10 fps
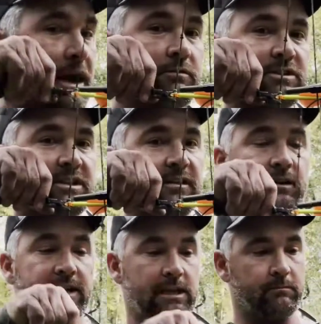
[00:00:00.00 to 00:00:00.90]
was just in there
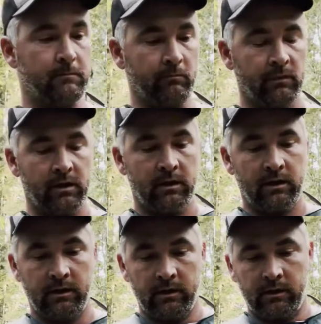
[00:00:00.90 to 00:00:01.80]
deep.
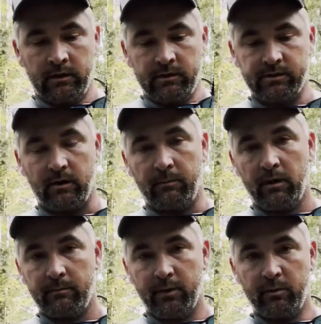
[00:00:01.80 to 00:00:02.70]
So I bought a
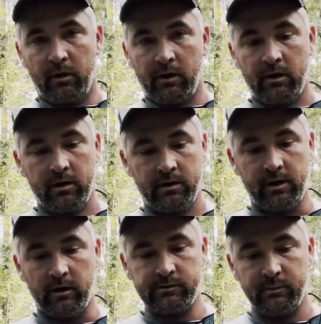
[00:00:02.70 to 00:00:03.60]
Bowmar
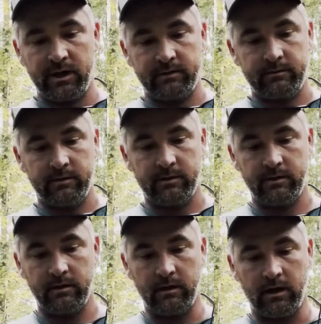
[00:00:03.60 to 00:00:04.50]
nose button.
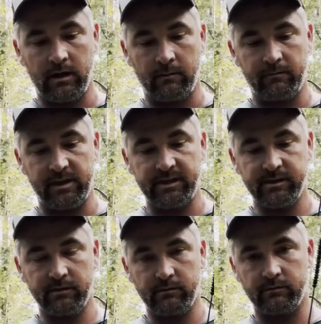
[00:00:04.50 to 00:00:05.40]
These little